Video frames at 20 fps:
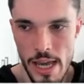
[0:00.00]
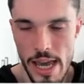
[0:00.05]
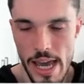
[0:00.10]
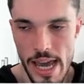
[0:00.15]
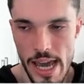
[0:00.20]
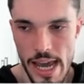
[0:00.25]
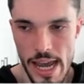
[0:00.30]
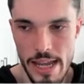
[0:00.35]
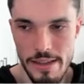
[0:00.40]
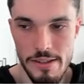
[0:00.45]

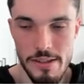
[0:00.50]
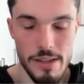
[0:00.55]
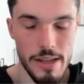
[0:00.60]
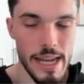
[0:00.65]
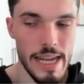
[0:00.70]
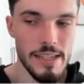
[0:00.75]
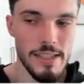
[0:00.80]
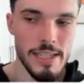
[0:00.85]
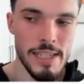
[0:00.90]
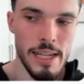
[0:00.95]
And
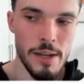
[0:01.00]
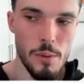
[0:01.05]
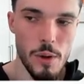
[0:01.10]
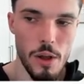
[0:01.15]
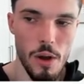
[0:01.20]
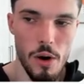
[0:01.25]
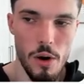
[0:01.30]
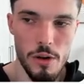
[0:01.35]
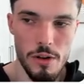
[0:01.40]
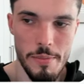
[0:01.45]
instantly
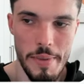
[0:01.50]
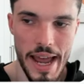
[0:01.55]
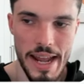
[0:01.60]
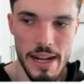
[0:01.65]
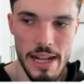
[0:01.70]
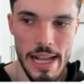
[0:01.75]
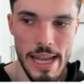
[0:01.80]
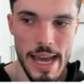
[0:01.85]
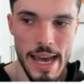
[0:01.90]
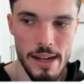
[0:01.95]
will
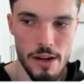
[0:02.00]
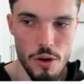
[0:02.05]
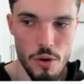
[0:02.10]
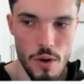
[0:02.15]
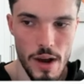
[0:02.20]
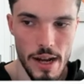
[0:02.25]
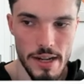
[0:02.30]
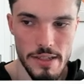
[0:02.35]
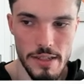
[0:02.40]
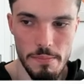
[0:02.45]
automatically
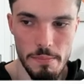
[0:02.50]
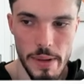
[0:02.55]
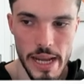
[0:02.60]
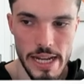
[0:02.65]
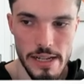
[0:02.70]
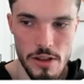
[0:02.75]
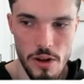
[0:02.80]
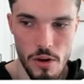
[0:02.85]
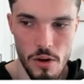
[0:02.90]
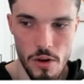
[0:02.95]
categorize it
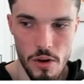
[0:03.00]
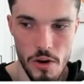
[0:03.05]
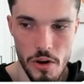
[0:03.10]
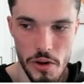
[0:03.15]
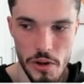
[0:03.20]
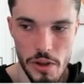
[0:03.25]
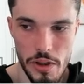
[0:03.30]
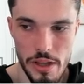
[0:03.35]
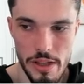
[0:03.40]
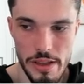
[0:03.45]
based
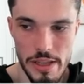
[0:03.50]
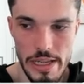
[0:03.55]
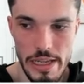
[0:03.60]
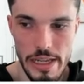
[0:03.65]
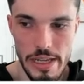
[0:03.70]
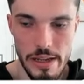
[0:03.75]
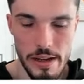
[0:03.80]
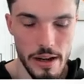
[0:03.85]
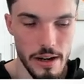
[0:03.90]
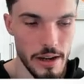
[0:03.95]
on
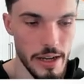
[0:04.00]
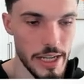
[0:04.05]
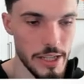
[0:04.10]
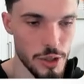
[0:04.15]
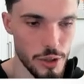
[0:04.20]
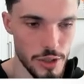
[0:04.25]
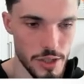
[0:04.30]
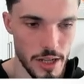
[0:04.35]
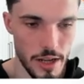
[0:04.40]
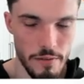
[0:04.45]
the
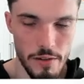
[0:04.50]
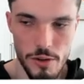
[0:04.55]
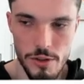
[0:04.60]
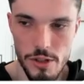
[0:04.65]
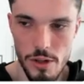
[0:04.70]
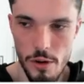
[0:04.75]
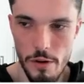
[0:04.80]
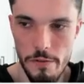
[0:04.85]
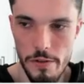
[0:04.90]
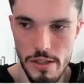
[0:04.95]
interest level.
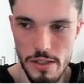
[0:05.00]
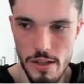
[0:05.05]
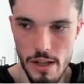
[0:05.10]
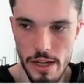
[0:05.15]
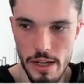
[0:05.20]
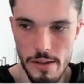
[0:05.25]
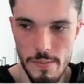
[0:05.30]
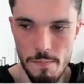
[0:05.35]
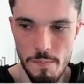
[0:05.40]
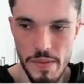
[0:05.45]
So if it's
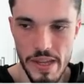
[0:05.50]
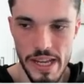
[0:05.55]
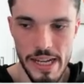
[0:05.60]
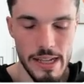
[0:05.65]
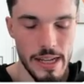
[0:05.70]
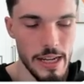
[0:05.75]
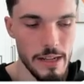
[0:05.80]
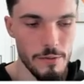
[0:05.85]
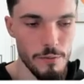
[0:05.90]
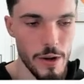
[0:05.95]
like
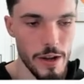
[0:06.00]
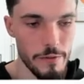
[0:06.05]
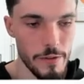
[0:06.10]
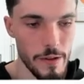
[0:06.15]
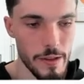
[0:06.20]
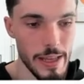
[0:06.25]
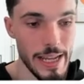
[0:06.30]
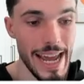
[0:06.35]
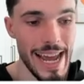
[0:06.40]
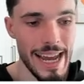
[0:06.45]
if
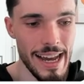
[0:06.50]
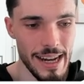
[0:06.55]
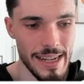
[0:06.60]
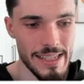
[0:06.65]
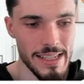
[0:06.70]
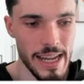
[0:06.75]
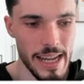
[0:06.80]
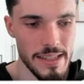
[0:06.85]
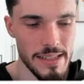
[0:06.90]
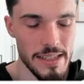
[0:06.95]
the AI
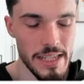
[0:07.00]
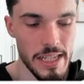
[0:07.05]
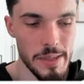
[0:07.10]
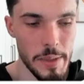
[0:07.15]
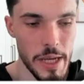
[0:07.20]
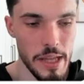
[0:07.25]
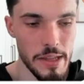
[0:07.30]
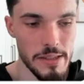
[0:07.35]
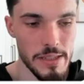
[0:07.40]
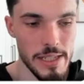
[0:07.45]
scans the
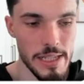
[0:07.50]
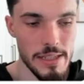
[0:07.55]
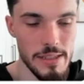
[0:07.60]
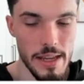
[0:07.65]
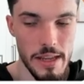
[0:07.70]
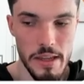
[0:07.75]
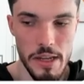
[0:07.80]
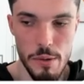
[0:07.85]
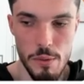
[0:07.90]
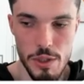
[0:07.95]
email and sees
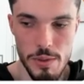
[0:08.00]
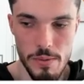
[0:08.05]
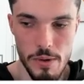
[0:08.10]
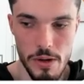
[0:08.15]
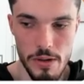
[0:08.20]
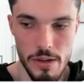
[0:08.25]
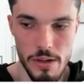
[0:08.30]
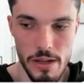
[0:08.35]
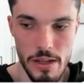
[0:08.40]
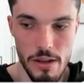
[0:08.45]
that they
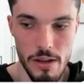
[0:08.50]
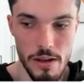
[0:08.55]
responded